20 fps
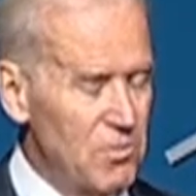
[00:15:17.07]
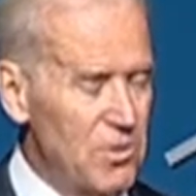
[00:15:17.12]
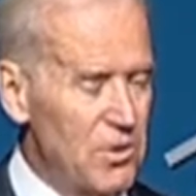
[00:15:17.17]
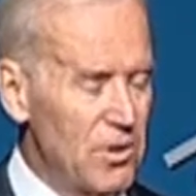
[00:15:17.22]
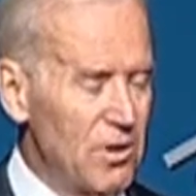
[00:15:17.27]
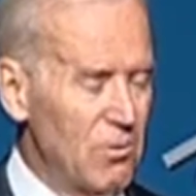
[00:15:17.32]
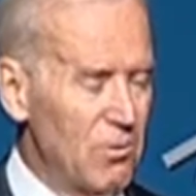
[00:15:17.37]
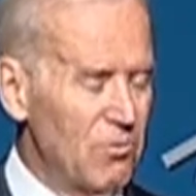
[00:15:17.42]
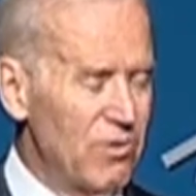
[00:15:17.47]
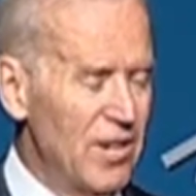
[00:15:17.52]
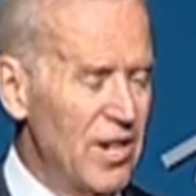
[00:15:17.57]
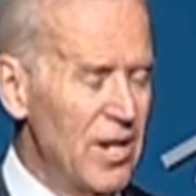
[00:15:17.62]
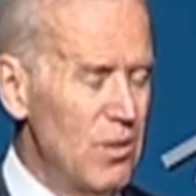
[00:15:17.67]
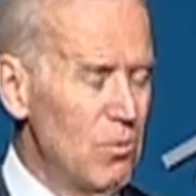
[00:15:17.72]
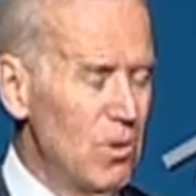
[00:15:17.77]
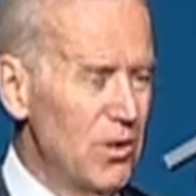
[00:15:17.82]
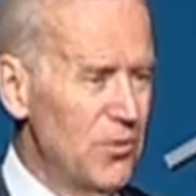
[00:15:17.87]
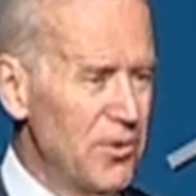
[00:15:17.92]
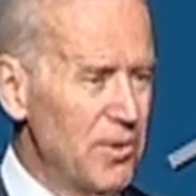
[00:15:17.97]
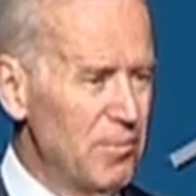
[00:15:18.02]
you're a very
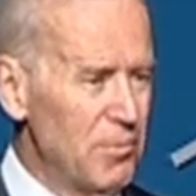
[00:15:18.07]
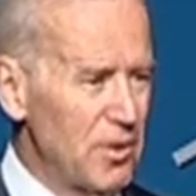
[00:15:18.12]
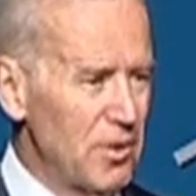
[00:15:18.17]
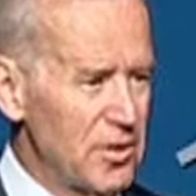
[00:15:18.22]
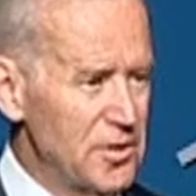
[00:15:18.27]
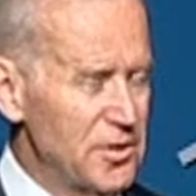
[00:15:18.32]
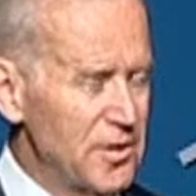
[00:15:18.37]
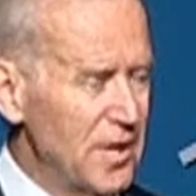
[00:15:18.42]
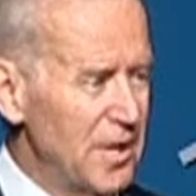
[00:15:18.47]
wealthy person,